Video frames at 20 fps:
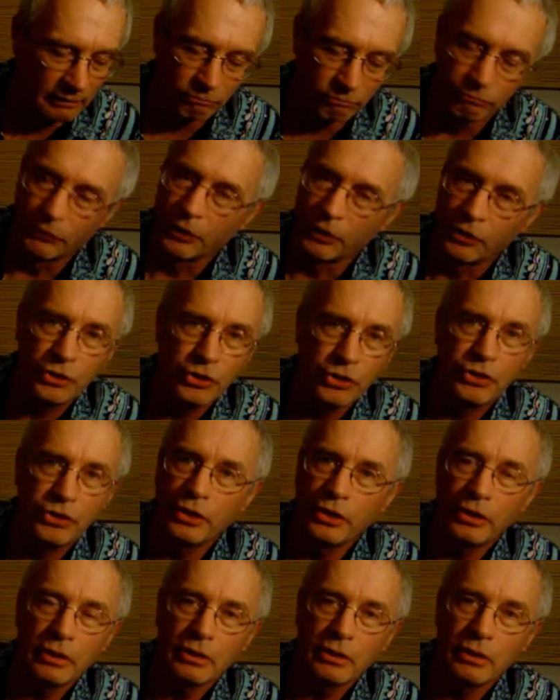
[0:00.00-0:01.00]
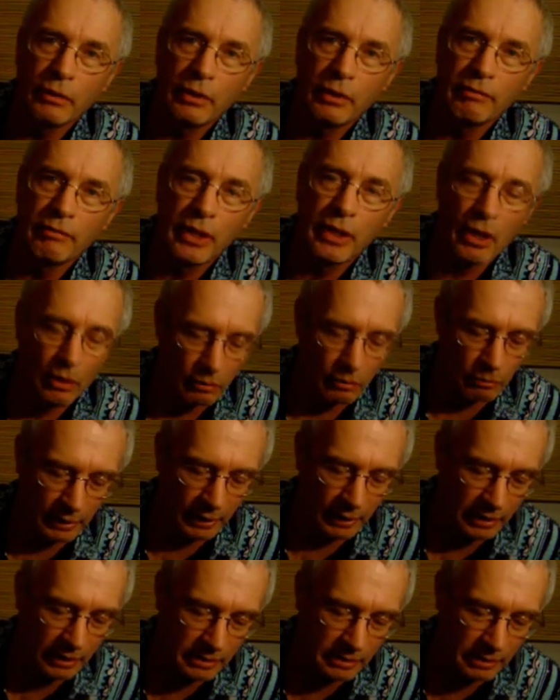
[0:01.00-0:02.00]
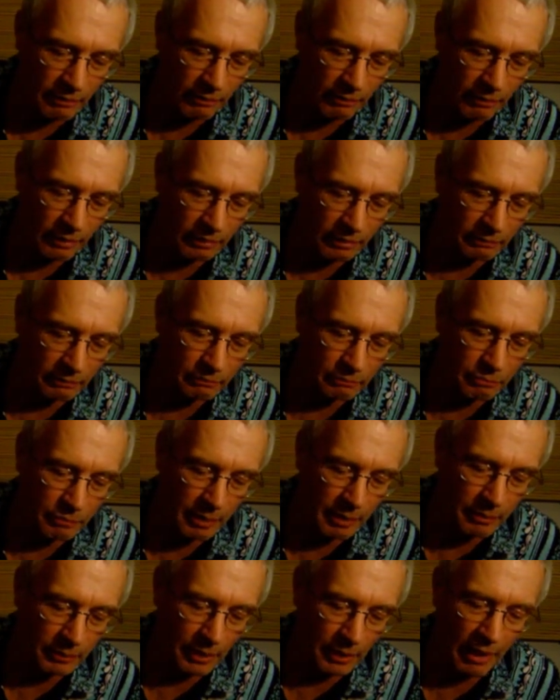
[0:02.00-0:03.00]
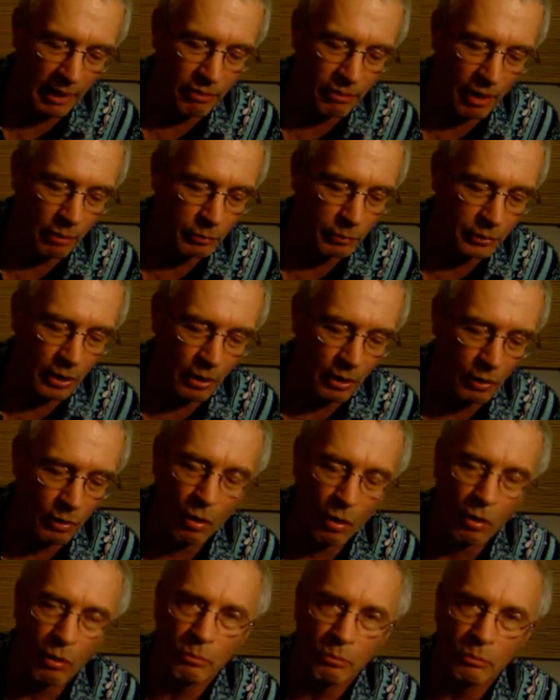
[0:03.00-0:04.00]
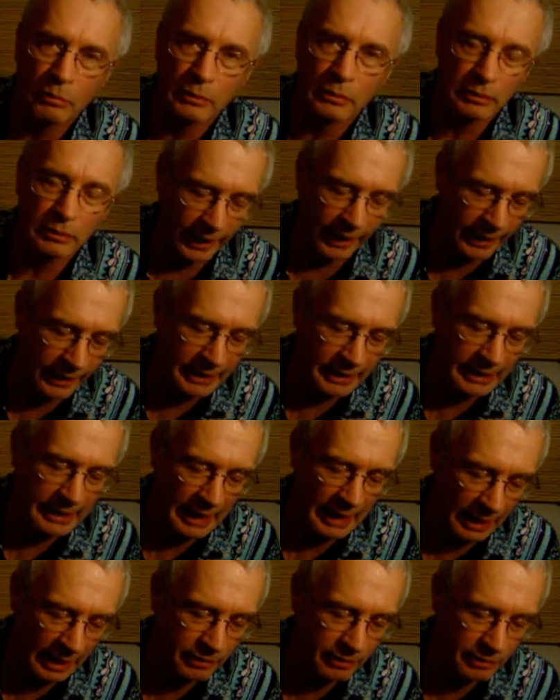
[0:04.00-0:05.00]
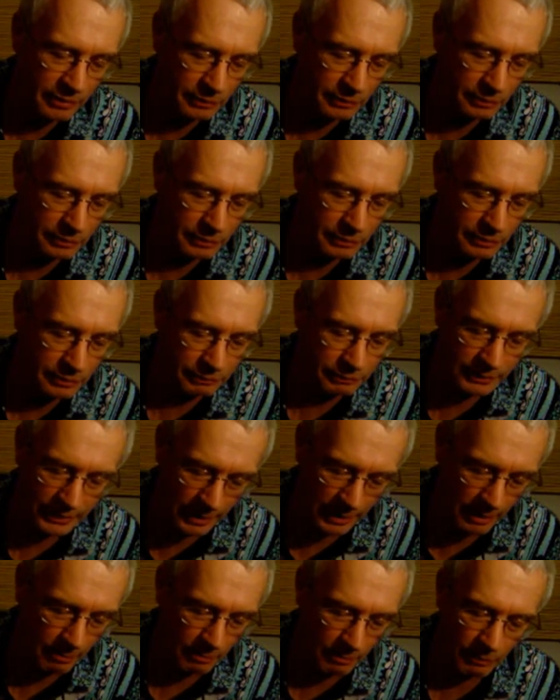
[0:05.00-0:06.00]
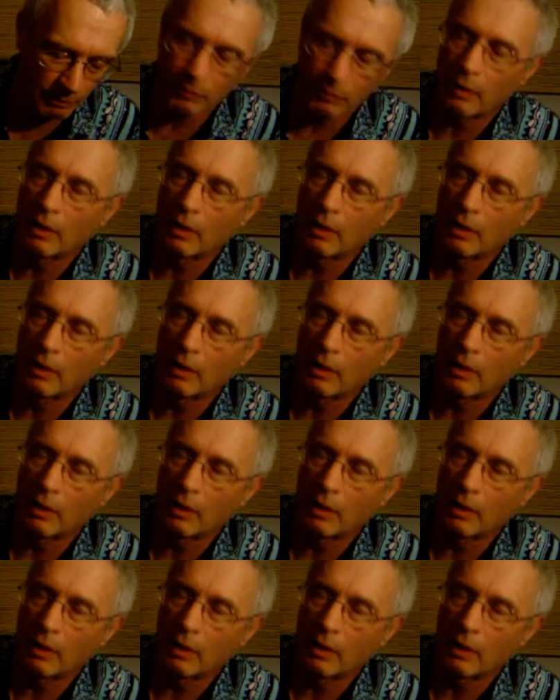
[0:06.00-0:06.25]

you just don't even know, because the people I thought would go home, Katie, Andrew, Tim,